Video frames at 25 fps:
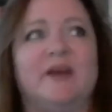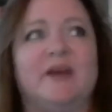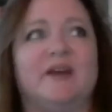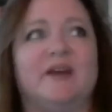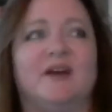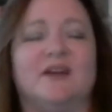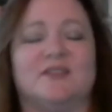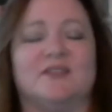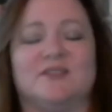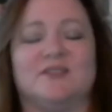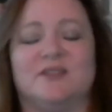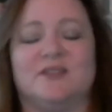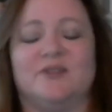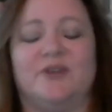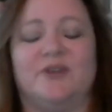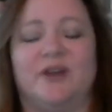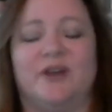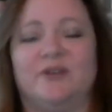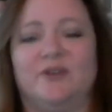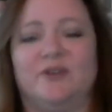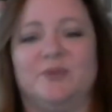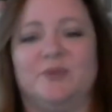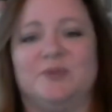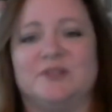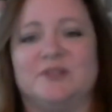gosh. The grad
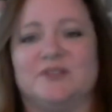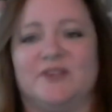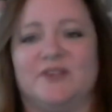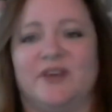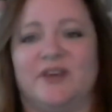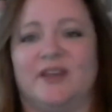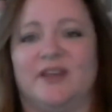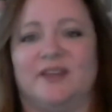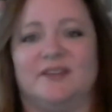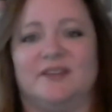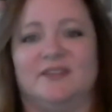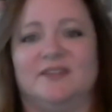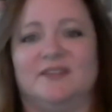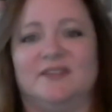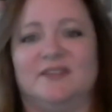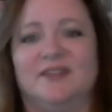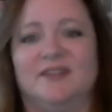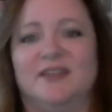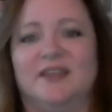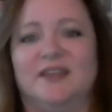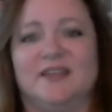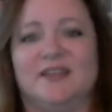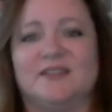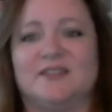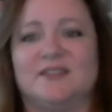group is great.
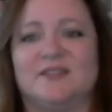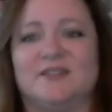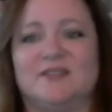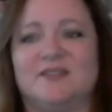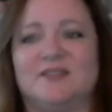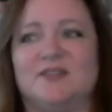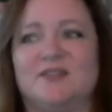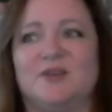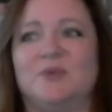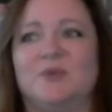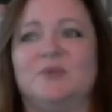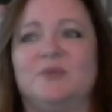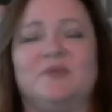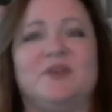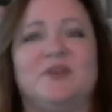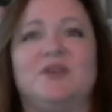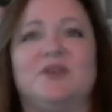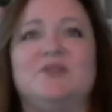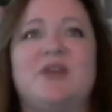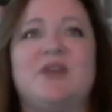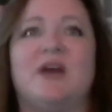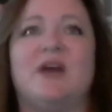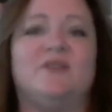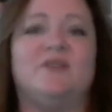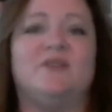It's so you're
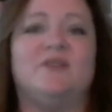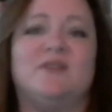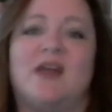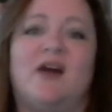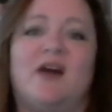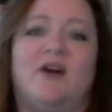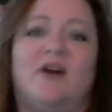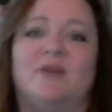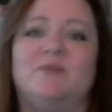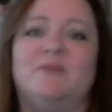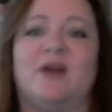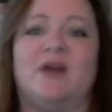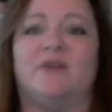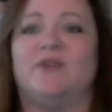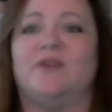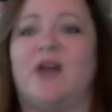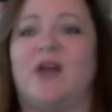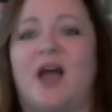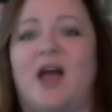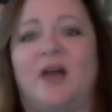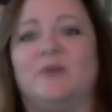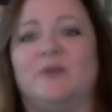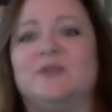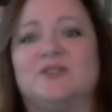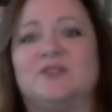now I'm never,
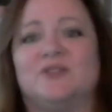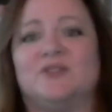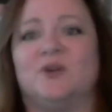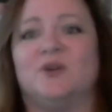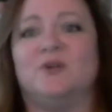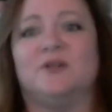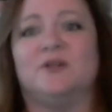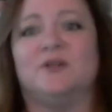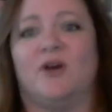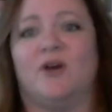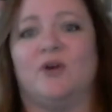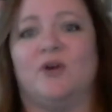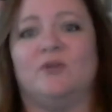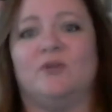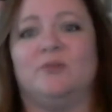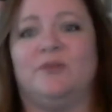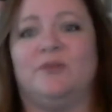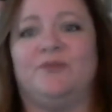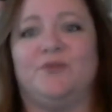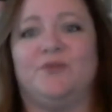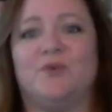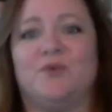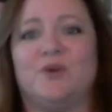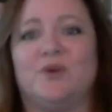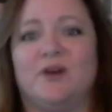I was so alone
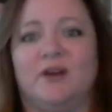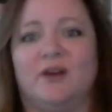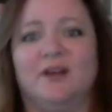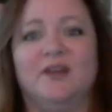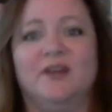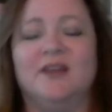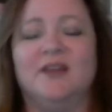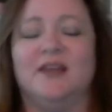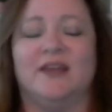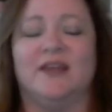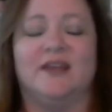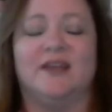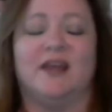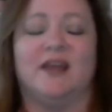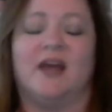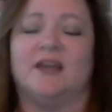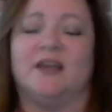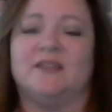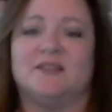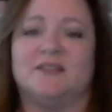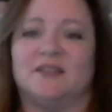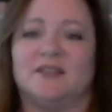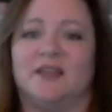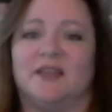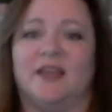before and
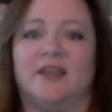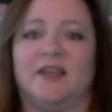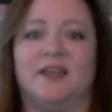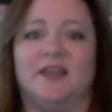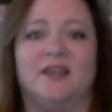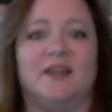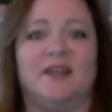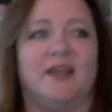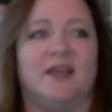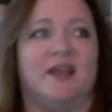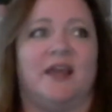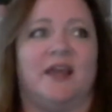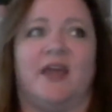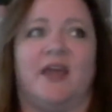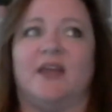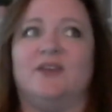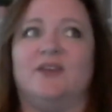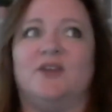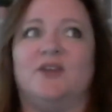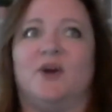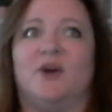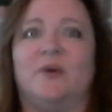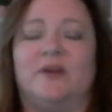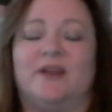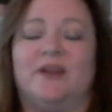isolated and I had
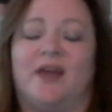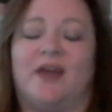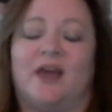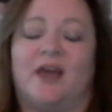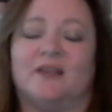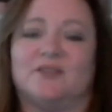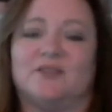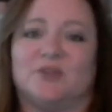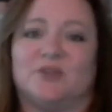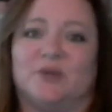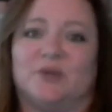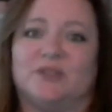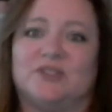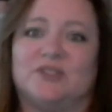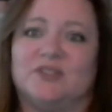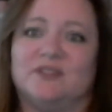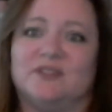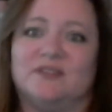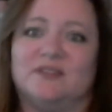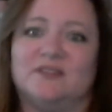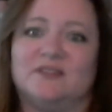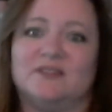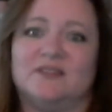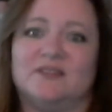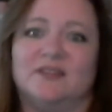no one to ask
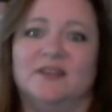questions.